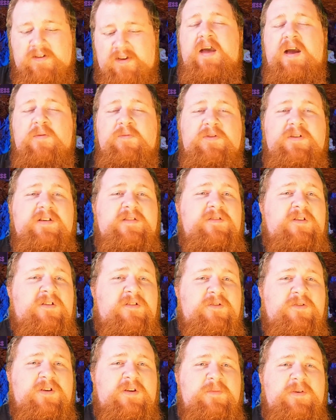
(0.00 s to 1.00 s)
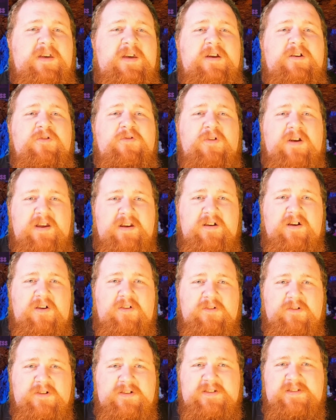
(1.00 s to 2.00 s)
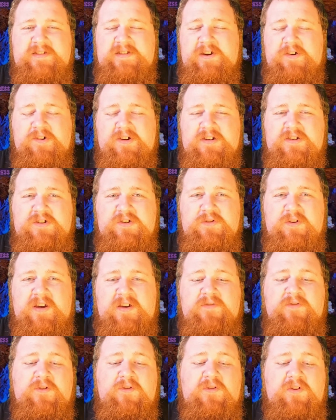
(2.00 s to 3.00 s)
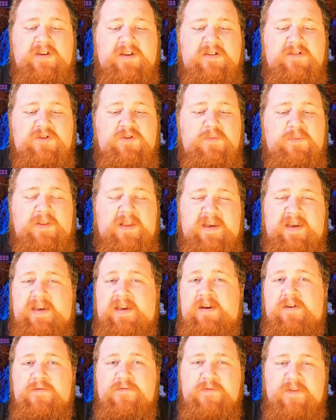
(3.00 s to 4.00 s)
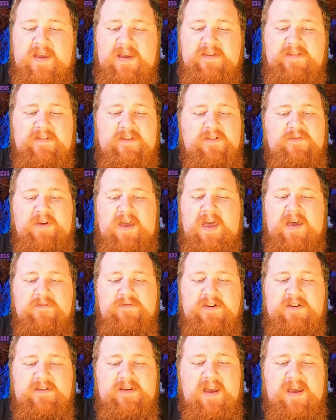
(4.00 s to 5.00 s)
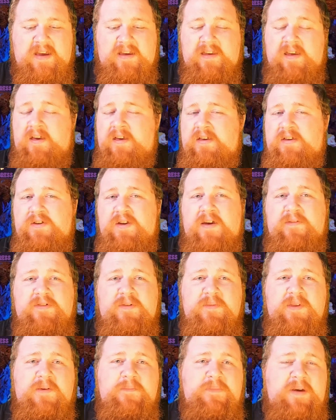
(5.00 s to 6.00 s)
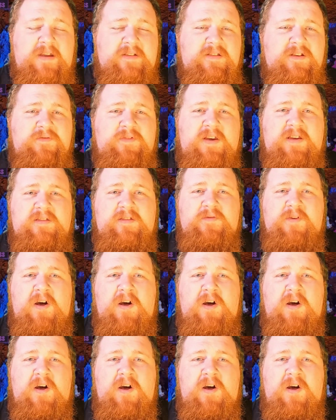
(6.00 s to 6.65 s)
Emerald is also going to be a great color to steer into if you're looking to play an evasive heavy deck. You have some of the best evasive